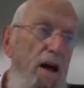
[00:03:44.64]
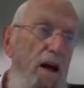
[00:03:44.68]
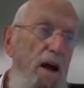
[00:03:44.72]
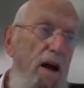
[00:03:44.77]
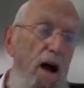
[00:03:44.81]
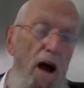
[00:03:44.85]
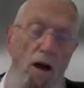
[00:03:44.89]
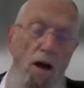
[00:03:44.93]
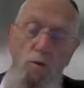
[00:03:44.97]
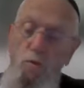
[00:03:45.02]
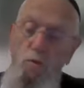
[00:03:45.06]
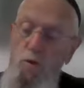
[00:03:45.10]

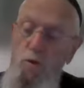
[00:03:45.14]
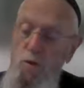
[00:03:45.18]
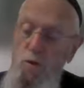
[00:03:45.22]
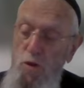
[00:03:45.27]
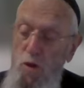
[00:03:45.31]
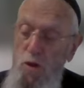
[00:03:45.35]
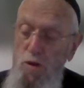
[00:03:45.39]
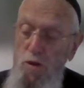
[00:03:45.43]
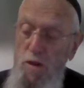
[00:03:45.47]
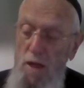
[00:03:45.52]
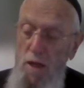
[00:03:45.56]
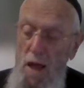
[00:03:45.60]
I would
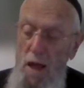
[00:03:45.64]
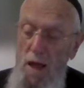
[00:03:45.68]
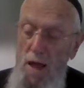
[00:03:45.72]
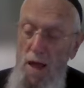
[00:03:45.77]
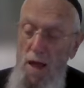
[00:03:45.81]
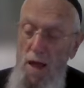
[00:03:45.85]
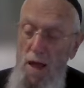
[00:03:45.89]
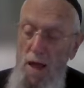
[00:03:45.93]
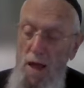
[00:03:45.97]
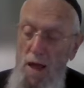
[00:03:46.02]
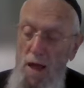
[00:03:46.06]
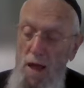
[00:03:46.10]
not like
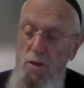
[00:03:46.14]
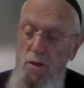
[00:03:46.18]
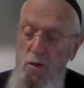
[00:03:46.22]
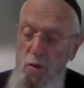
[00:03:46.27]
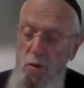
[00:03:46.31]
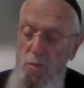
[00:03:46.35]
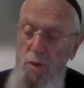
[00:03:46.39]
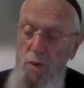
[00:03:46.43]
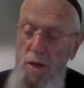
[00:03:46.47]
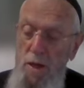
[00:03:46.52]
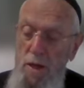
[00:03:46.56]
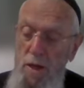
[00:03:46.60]

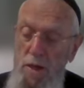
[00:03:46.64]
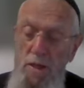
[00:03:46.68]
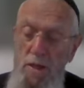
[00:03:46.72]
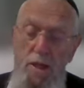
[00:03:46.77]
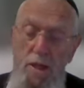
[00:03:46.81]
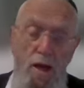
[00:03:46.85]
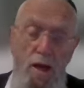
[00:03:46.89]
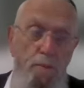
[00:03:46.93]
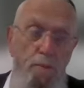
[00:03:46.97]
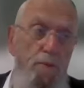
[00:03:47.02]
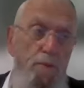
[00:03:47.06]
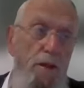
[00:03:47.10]
to be in
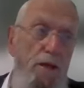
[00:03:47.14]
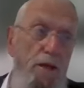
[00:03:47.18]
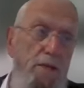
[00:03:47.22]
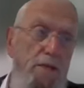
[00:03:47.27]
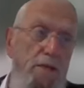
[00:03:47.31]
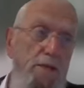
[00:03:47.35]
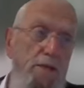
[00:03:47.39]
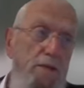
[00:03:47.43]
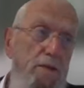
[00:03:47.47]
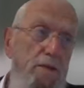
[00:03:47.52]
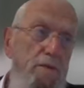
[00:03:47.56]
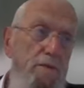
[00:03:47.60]
that place.